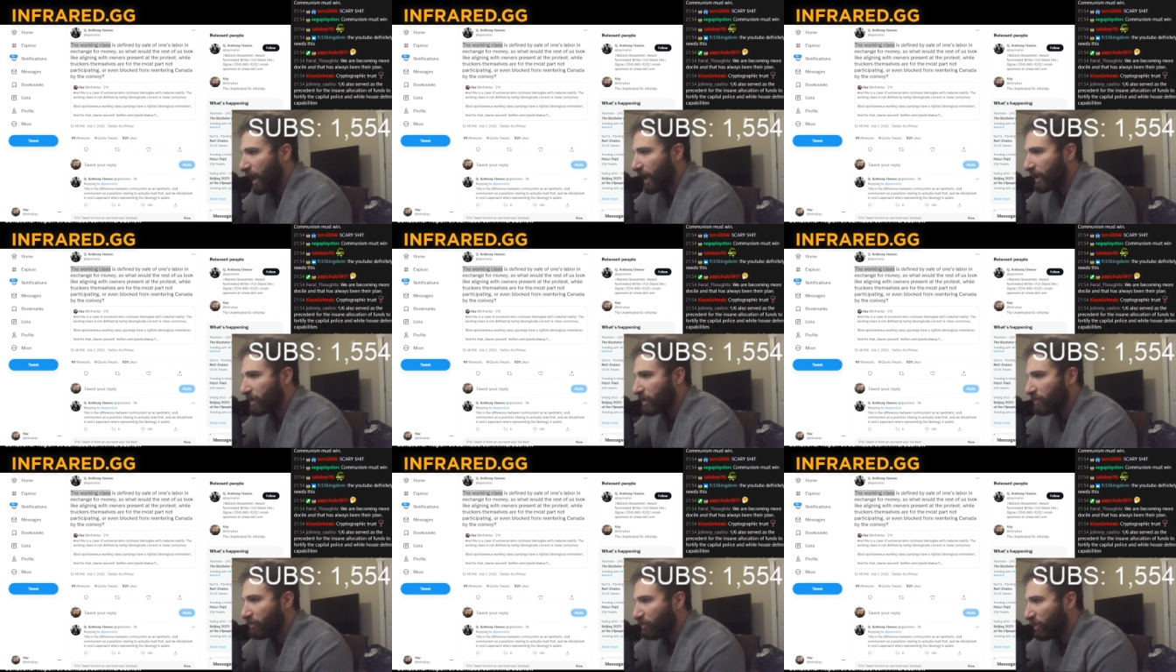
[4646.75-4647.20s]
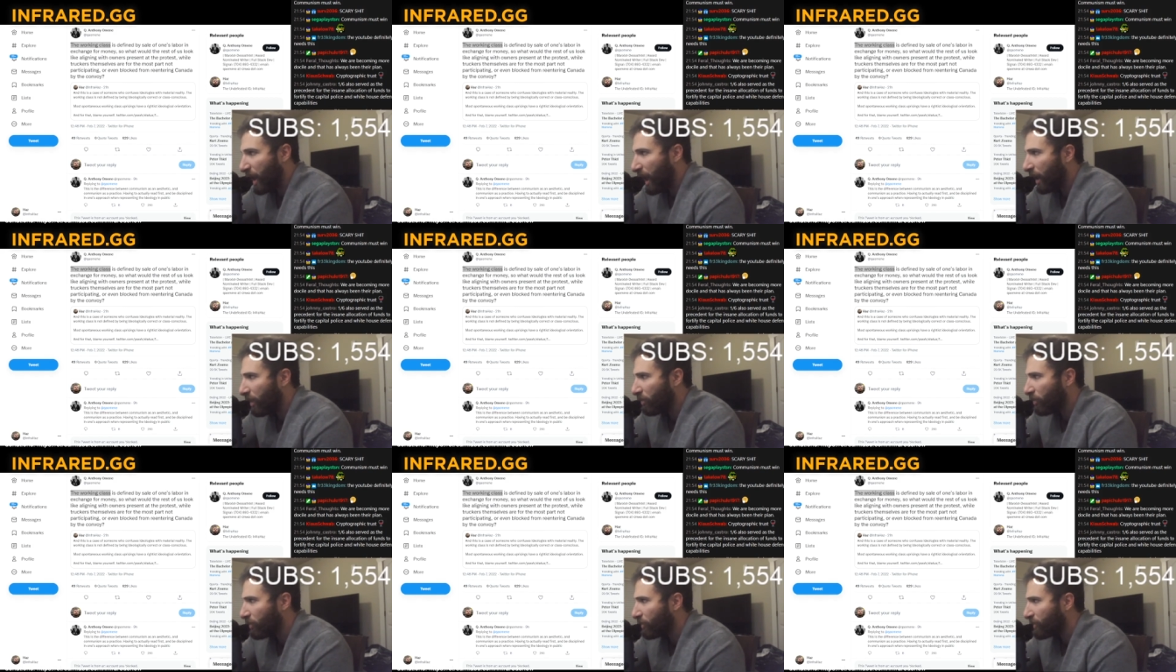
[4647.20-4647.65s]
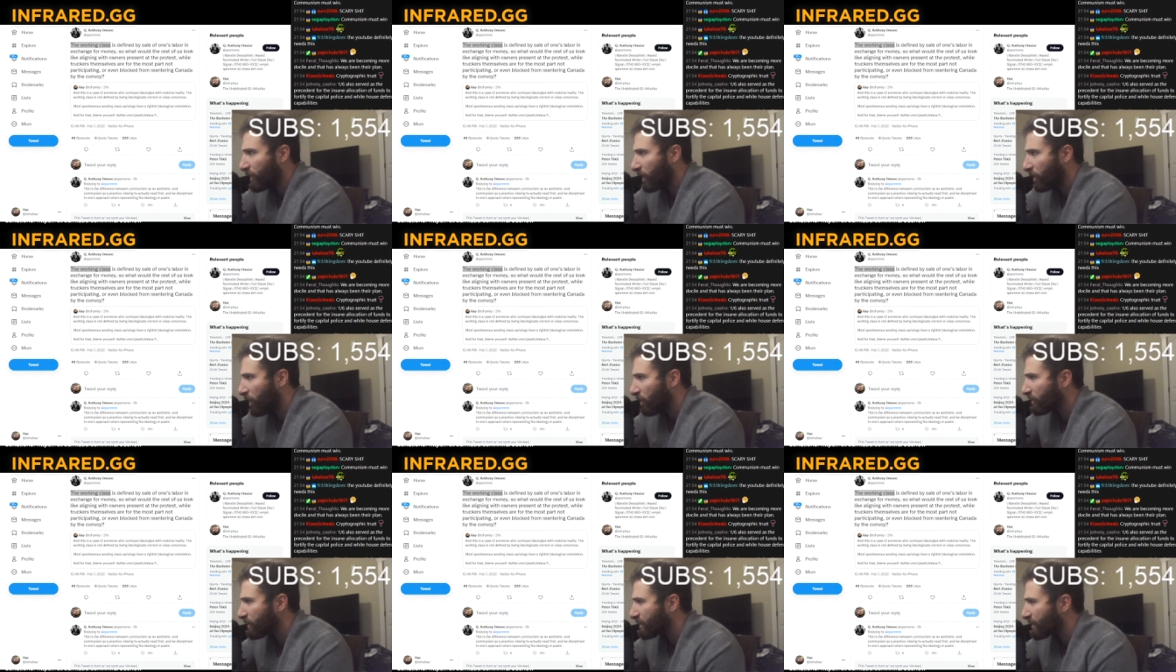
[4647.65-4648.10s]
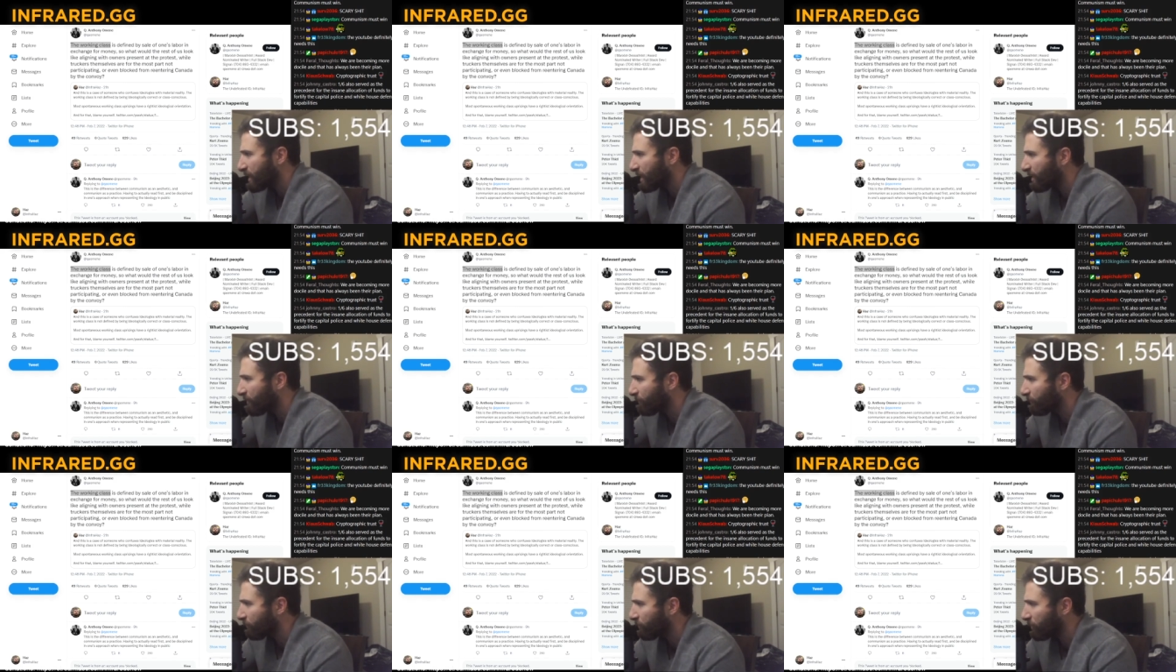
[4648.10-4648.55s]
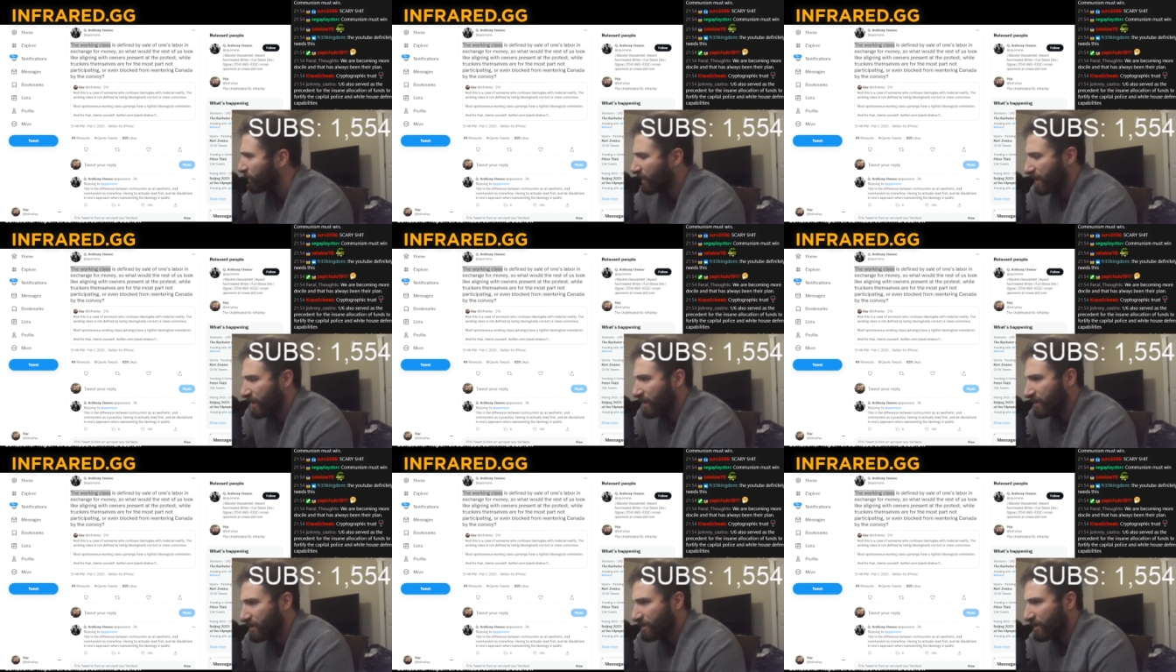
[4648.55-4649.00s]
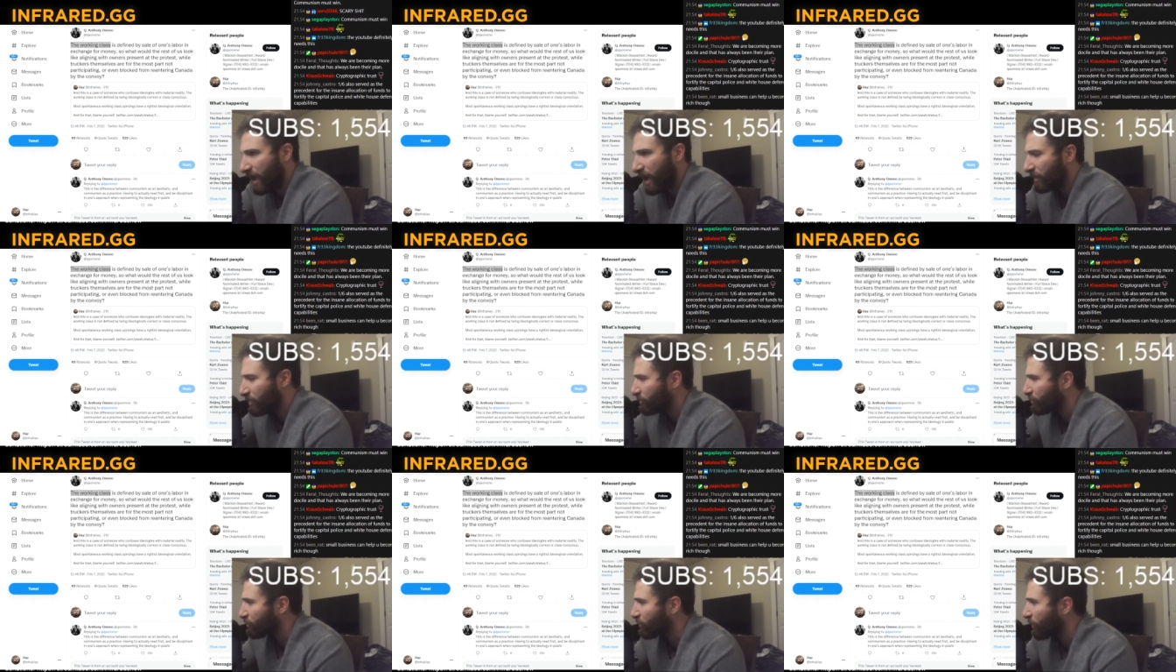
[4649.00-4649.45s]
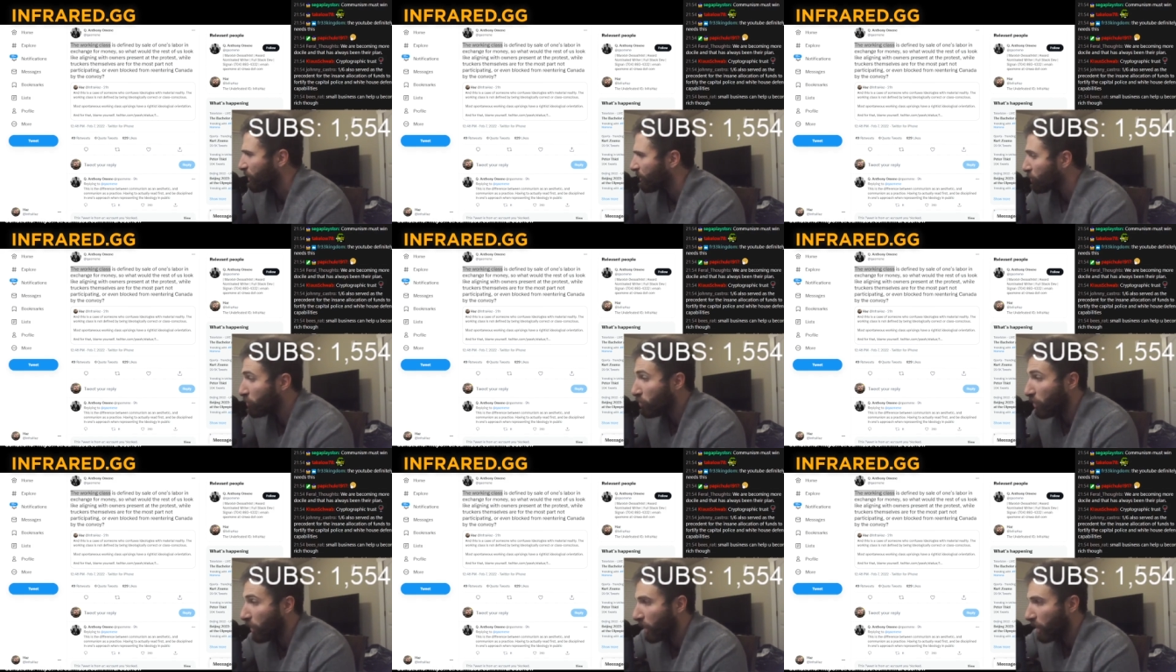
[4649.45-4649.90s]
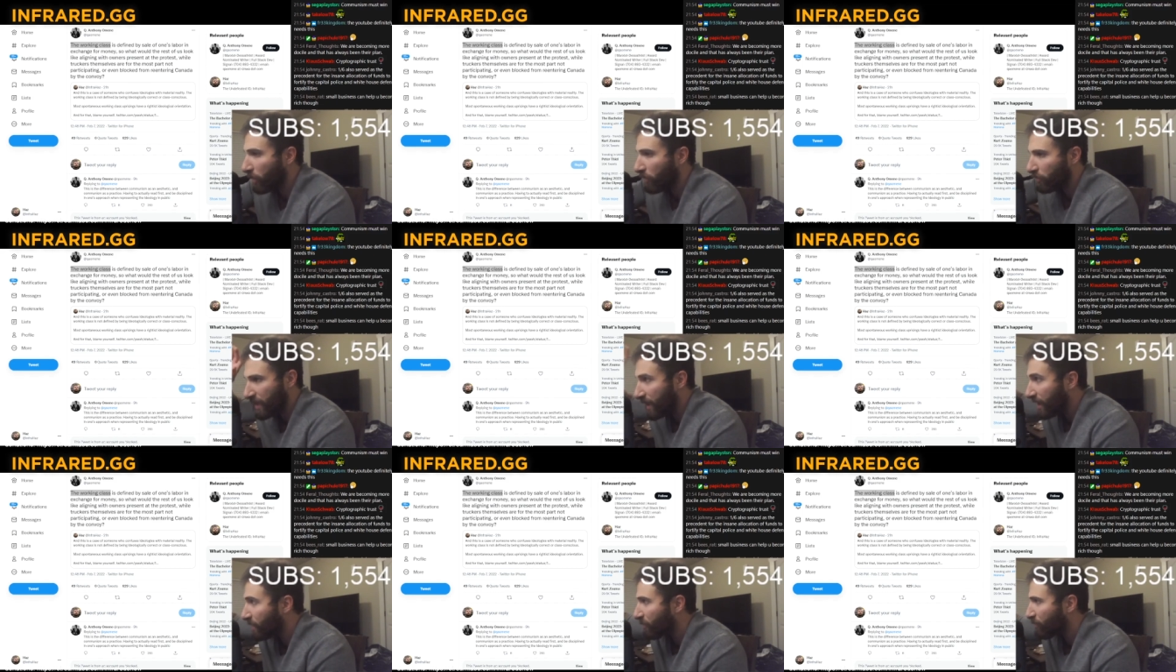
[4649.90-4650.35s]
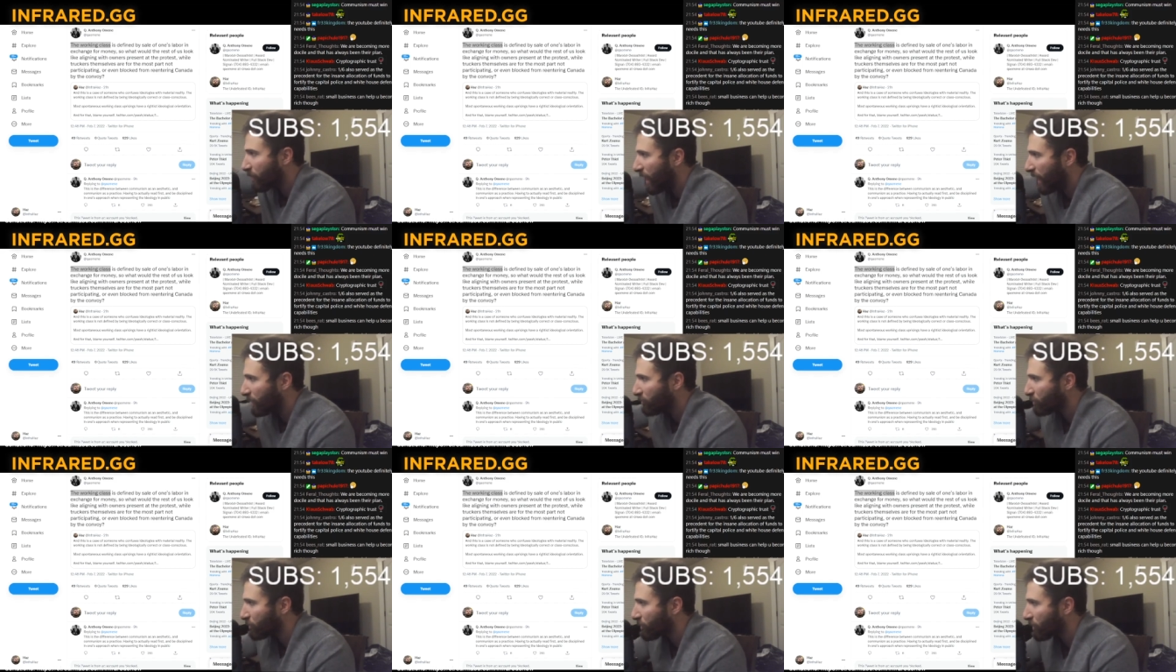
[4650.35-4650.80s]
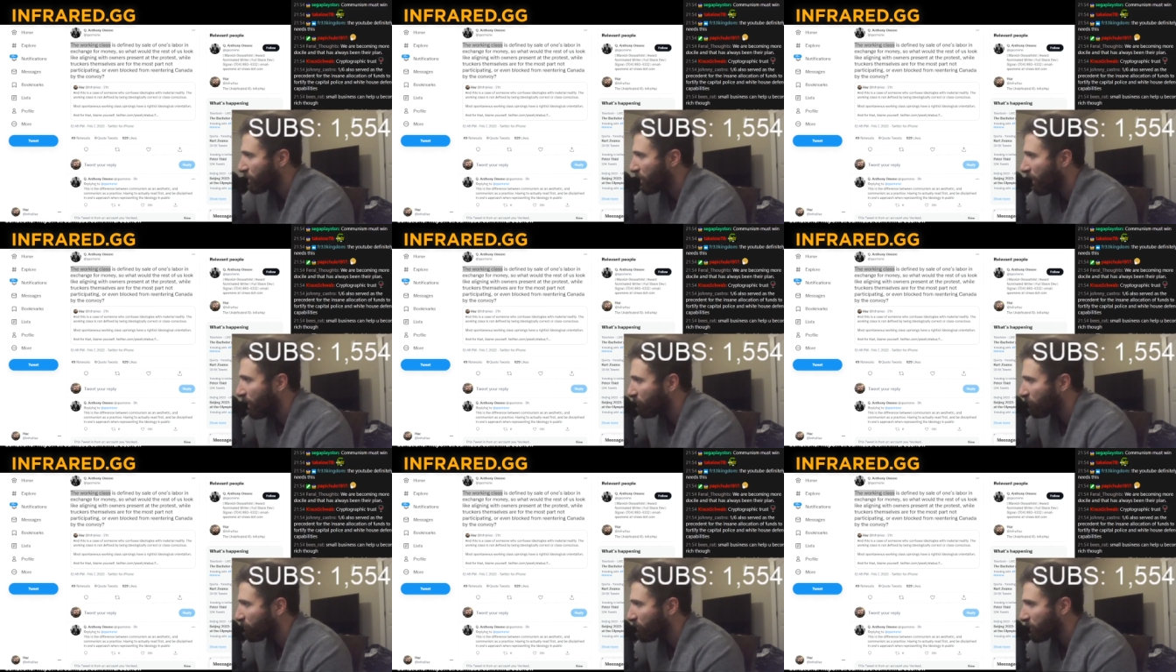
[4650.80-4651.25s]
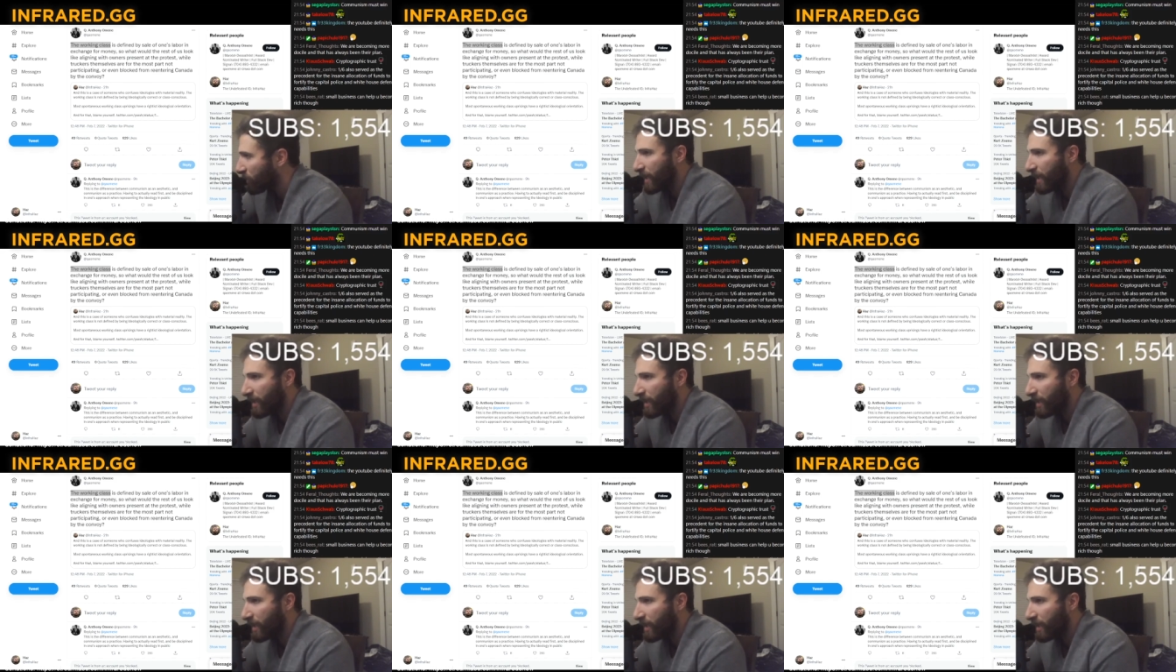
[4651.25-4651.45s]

and the power that all these insiders are who are in bed with the government.